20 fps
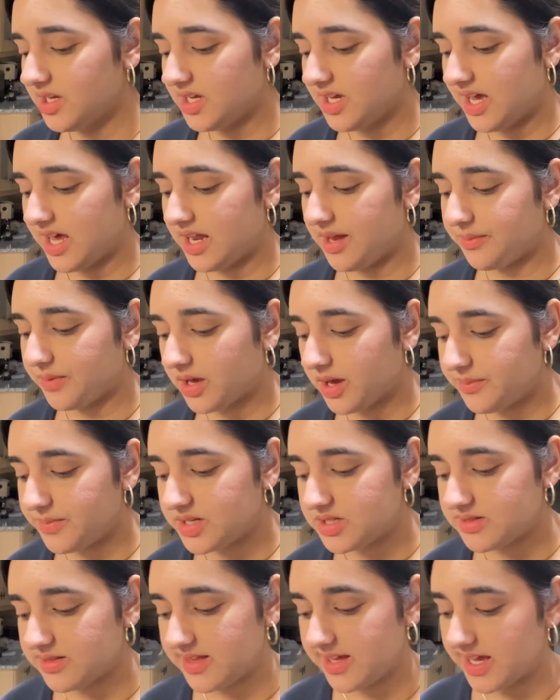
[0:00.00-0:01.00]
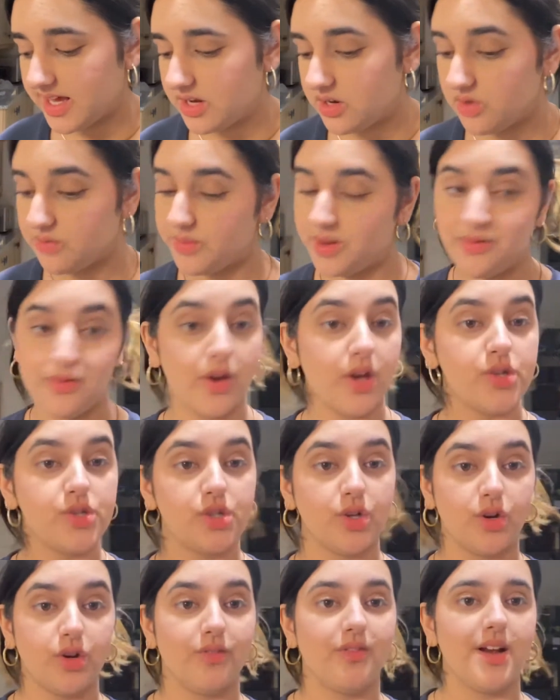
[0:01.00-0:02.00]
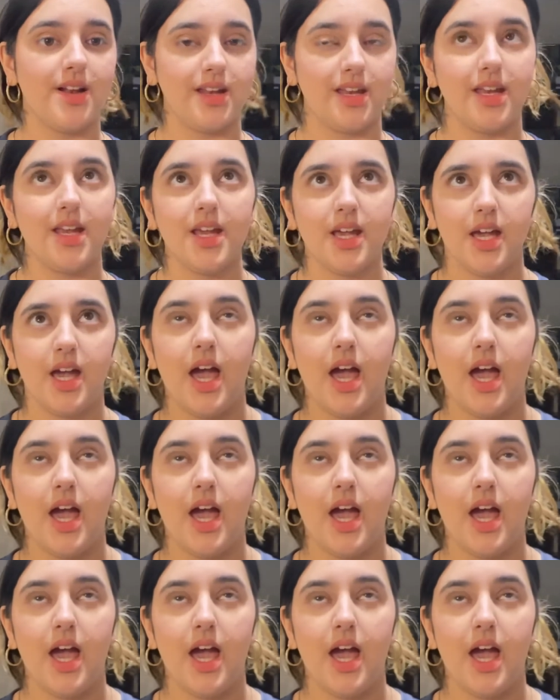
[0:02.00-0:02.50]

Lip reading: and I'm coming to the end of my first year already.